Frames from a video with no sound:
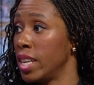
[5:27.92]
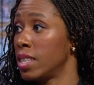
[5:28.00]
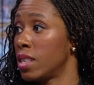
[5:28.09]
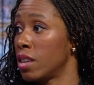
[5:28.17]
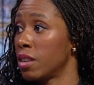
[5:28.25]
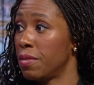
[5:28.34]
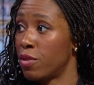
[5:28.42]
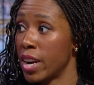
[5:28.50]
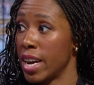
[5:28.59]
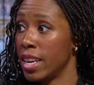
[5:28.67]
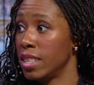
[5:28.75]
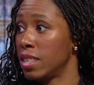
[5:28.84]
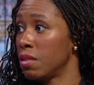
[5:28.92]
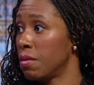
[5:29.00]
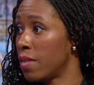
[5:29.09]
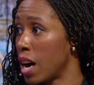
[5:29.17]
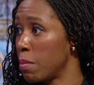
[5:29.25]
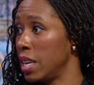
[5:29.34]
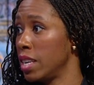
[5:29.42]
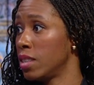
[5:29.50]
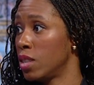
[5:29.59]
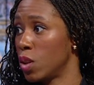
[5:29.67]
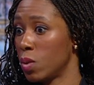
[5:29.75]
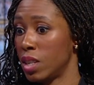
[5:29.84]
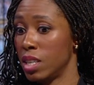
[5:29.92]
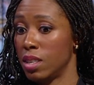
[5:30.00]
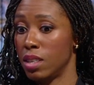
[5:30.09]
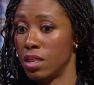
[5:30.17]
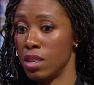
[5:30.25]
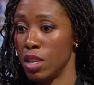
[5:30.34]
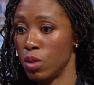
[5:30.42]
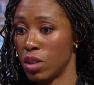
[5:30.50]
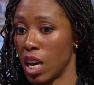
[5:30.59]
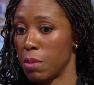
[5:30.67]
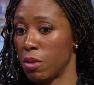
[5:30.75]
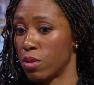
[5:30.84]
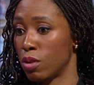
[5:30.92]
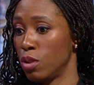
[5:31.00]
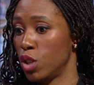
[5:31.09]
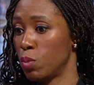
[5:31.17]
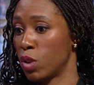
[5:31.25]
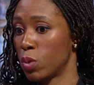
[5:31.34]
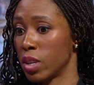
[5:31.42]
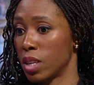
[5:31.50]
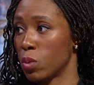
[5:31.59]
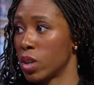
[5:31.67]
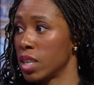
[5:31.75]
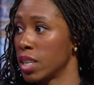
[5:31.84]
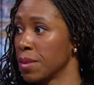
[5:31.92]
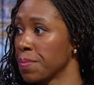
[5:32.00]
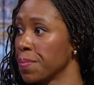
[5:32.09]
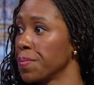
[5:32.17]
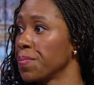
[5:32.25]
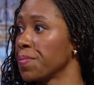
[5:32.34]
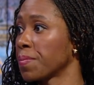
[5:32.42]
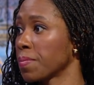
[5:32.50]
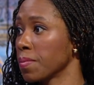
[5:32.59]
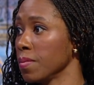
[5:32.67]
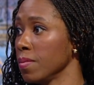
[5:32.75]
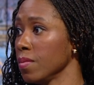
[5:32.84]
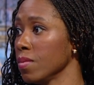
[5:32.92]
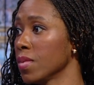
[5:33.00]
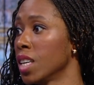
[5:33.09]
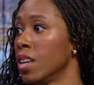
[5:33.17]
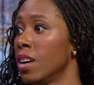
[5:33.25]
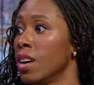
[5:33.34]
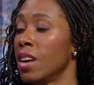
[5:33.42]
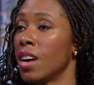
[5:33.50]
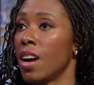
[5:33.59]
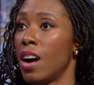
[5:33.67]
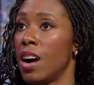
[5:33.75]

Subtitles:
their friends and families. So this is the new type of consumer. So where Turkey stands in this new